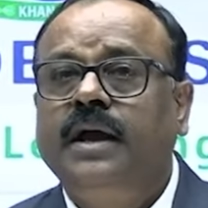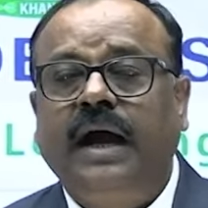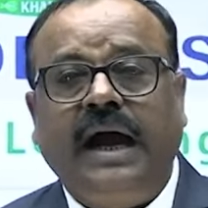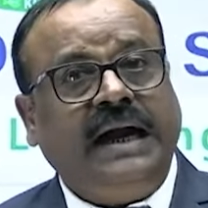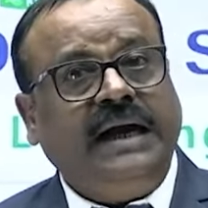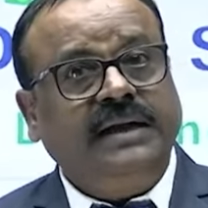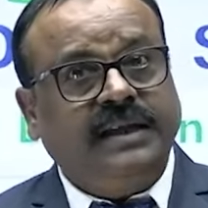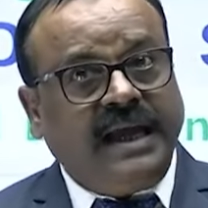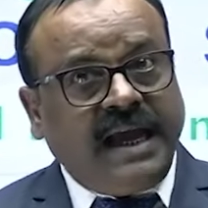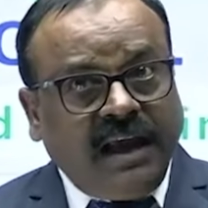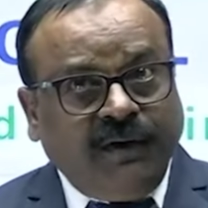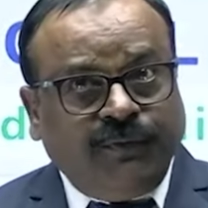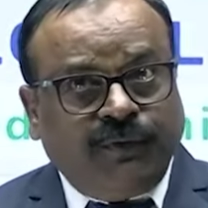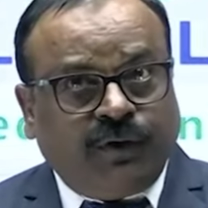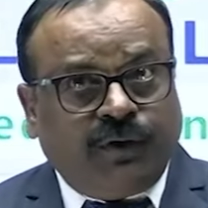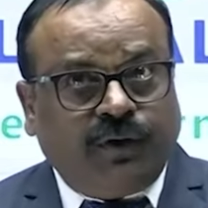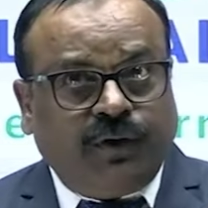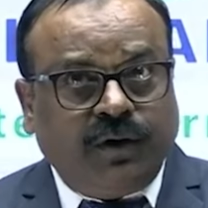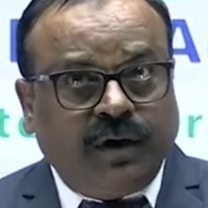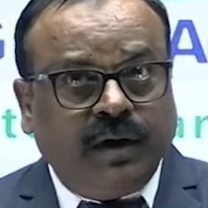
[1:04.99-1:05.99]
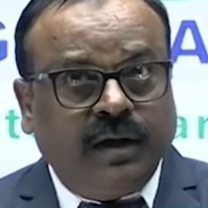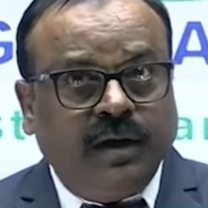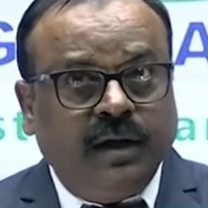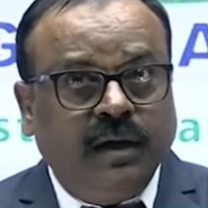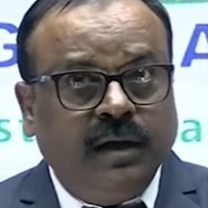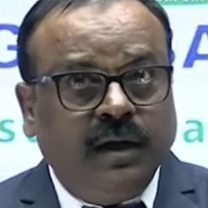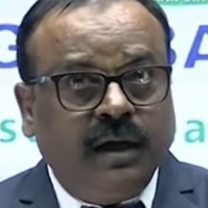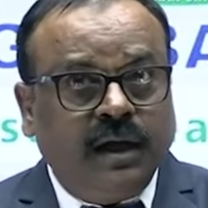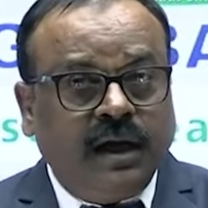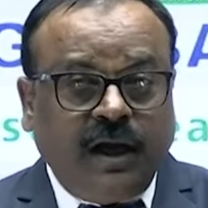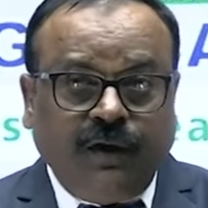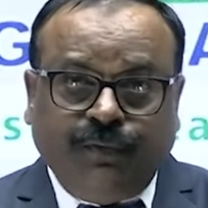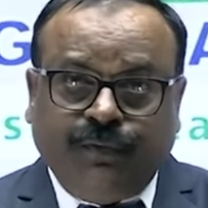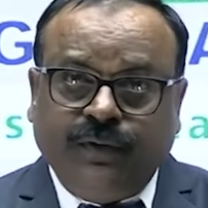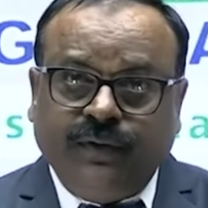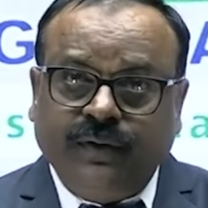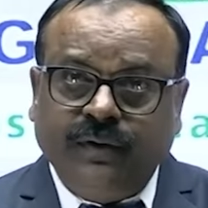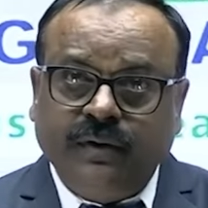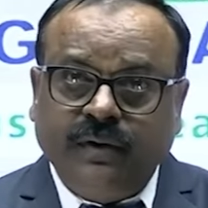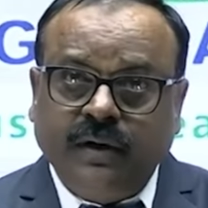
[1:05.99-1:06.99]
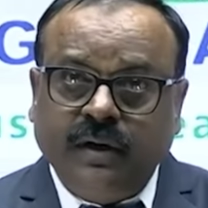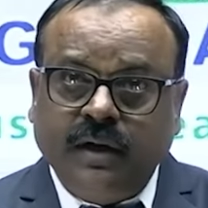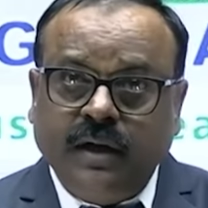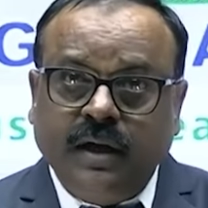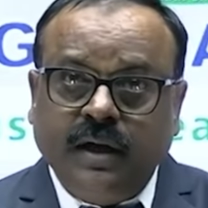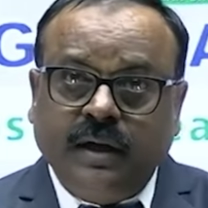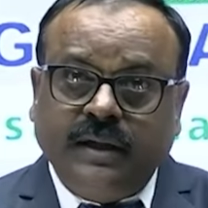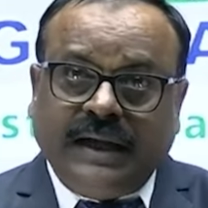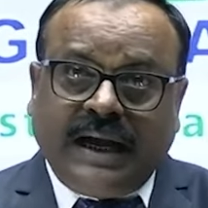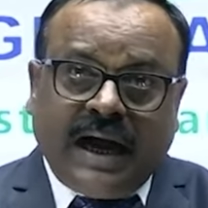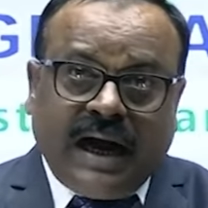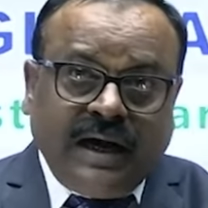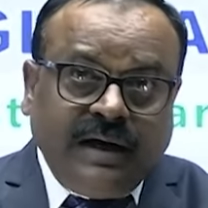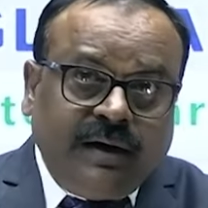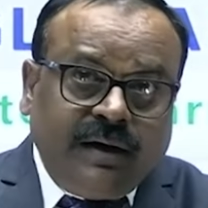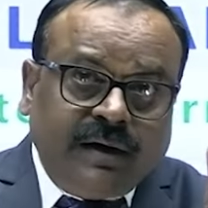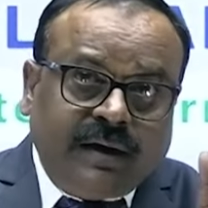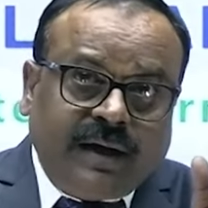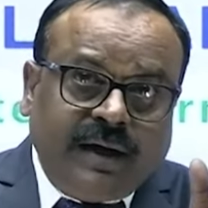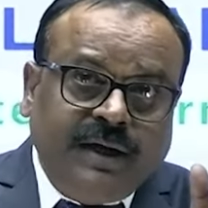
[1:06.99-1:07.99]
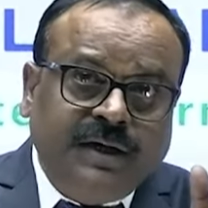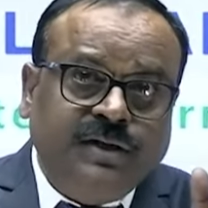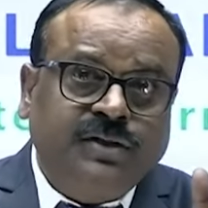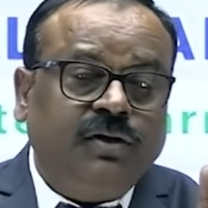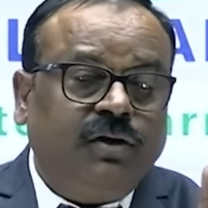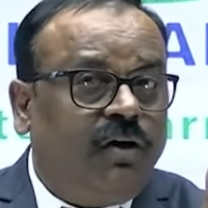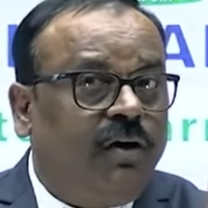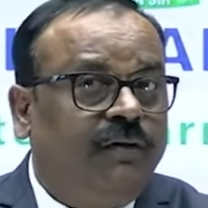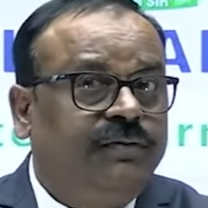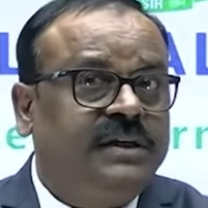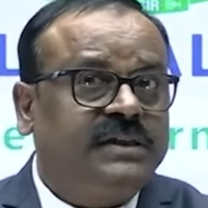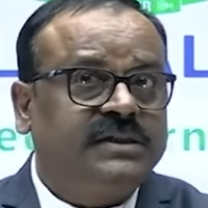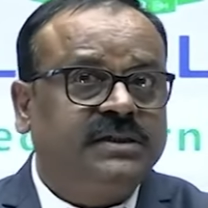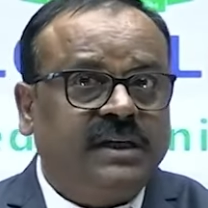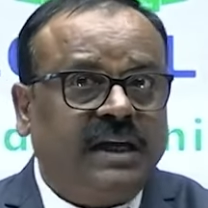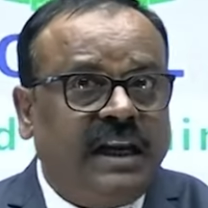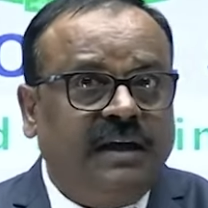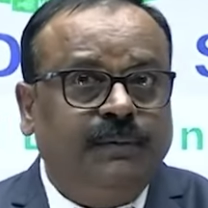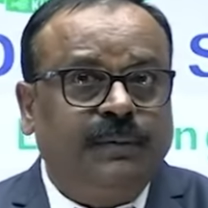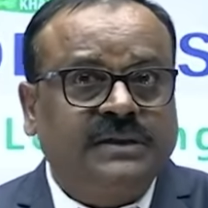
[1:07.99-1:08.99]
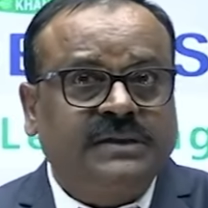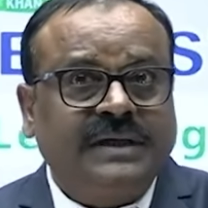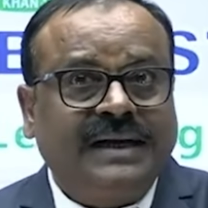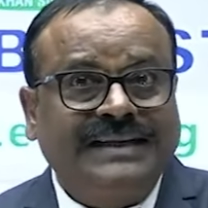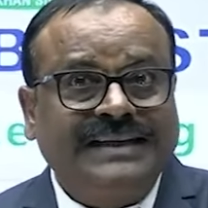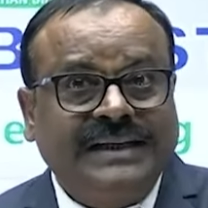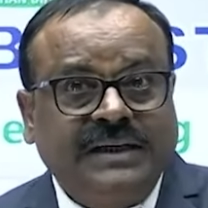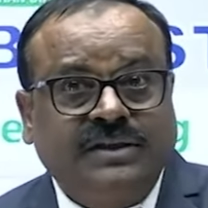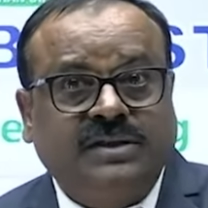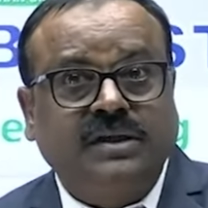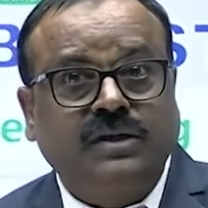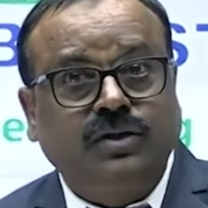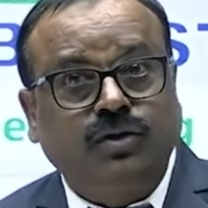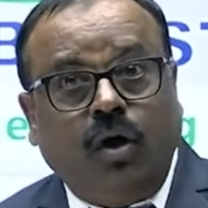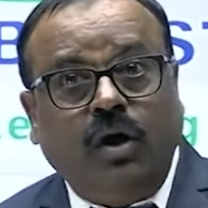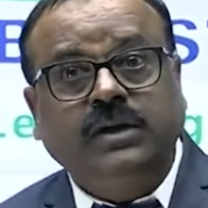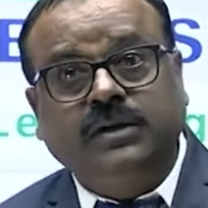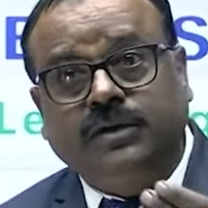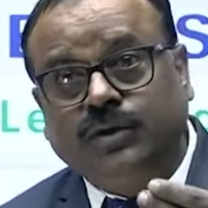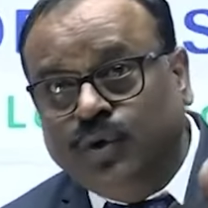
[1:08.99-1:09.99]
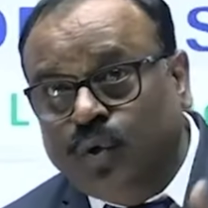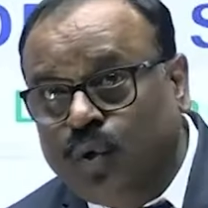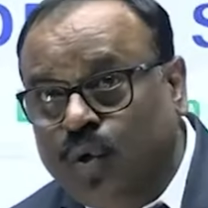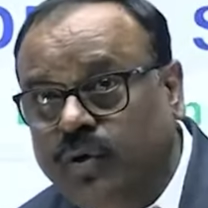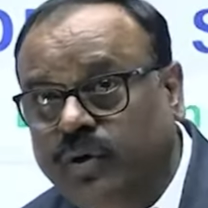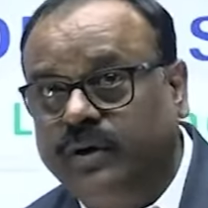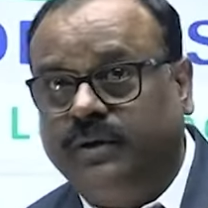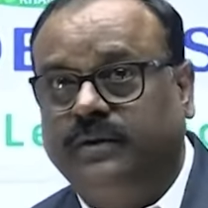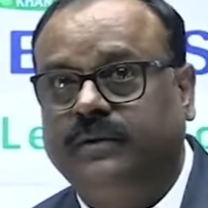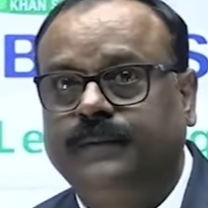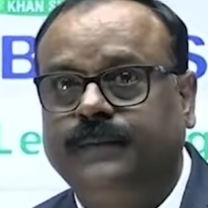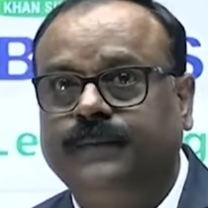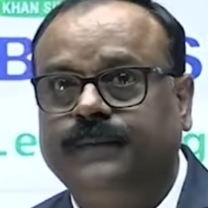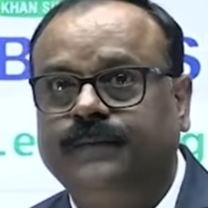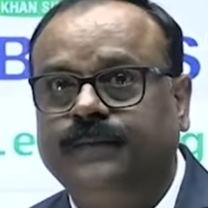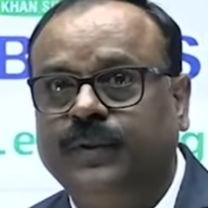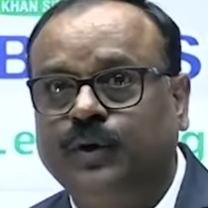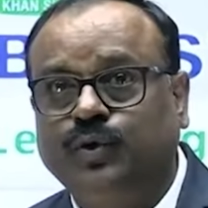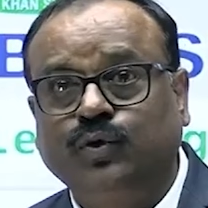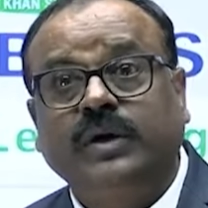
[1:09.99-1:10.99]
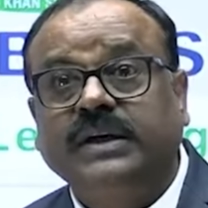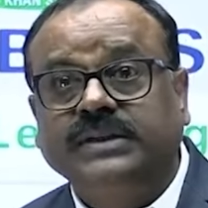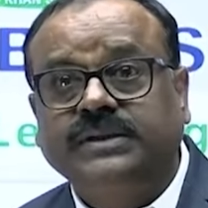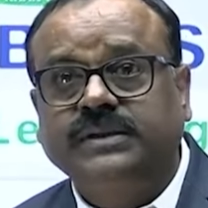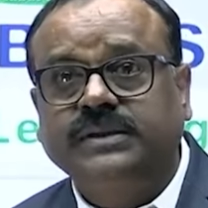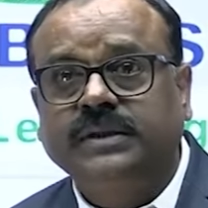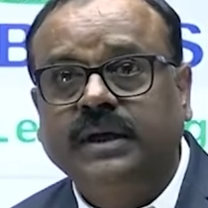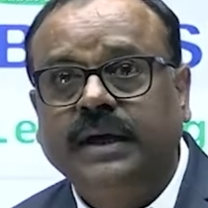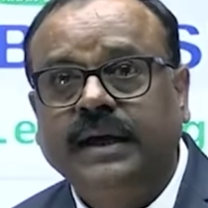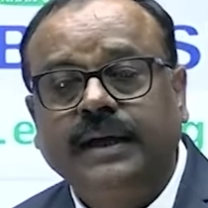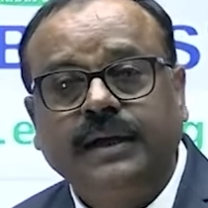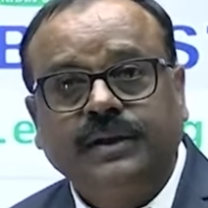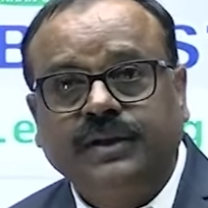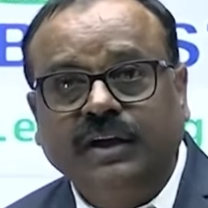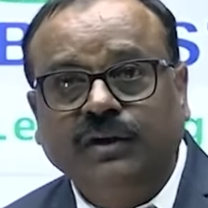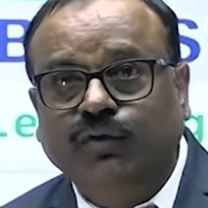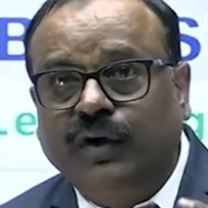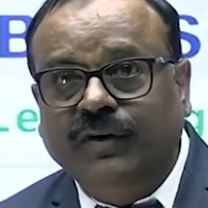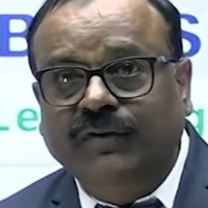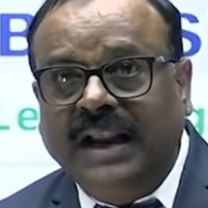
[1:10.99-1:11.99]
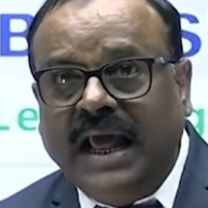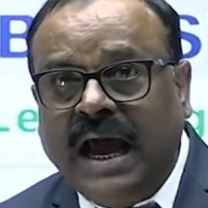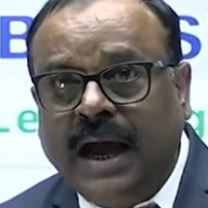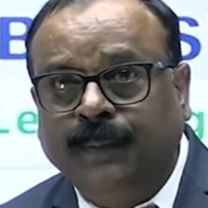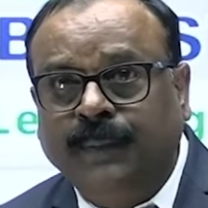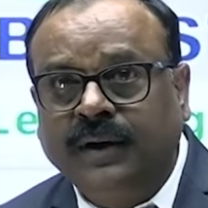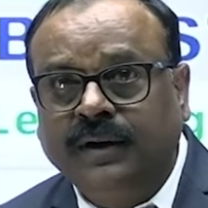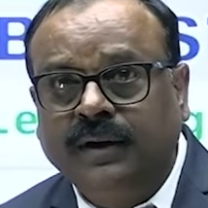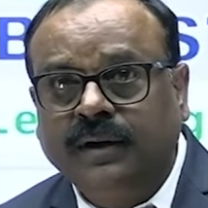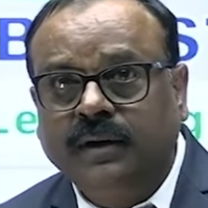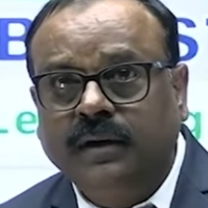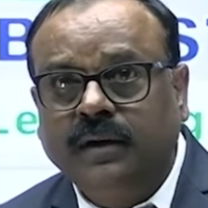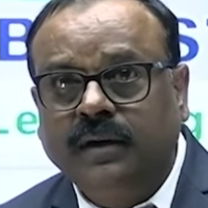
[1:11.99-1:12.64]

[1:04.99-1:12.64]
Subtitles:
And therefore, if the undercurrents of the syllabus is not known to us, then what will happen?